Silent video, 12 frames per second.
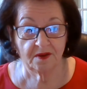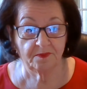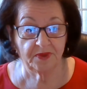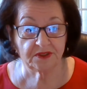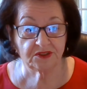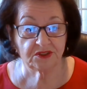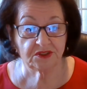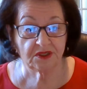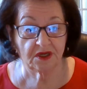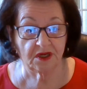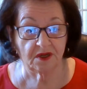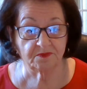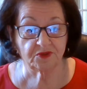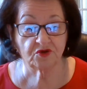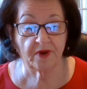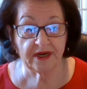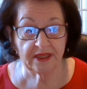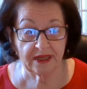but
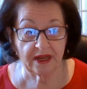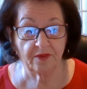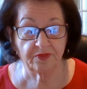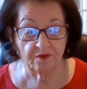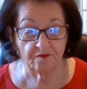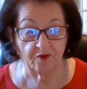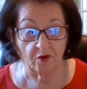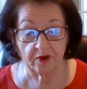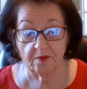try to get out there and vote.